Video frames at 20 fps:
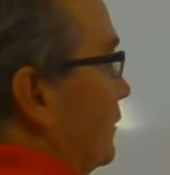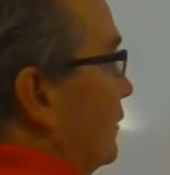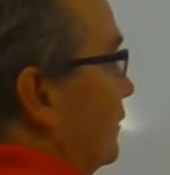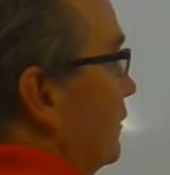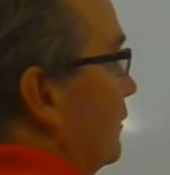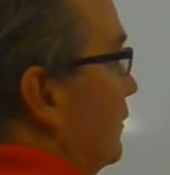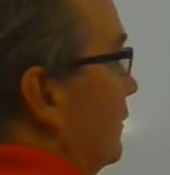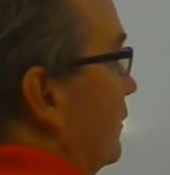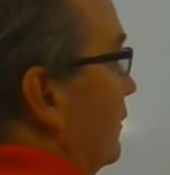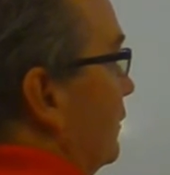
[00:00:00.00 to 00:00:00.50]

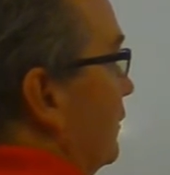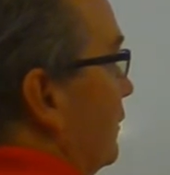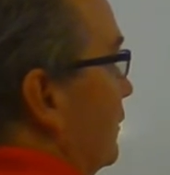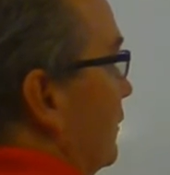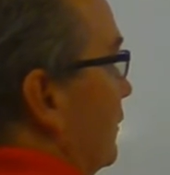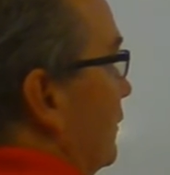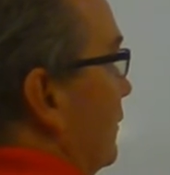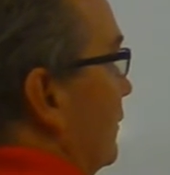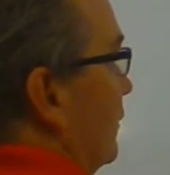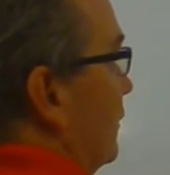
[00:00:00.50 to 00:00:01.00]

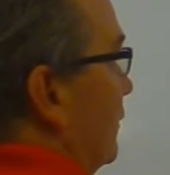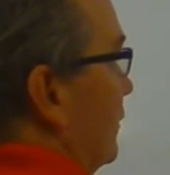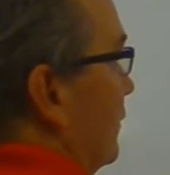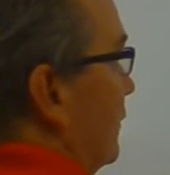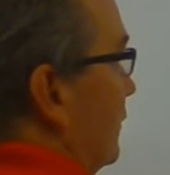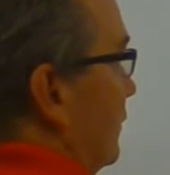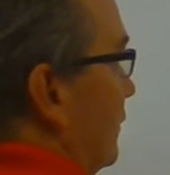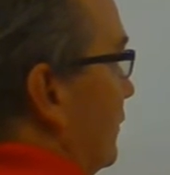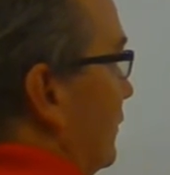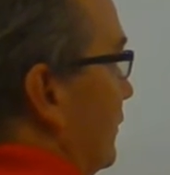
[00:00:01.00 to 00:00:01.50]

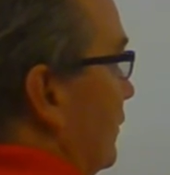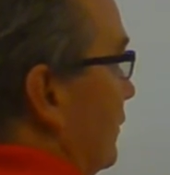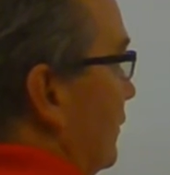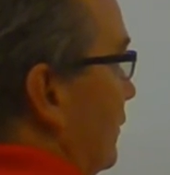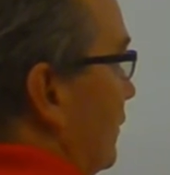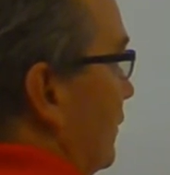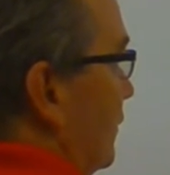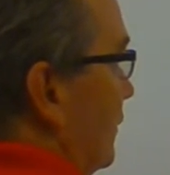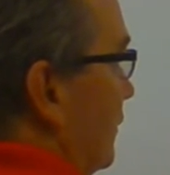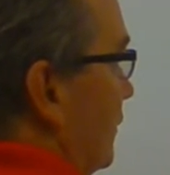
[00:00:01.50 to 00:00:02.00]

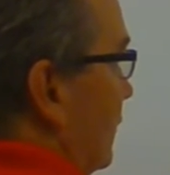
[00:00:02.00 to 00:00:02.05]
[no speech]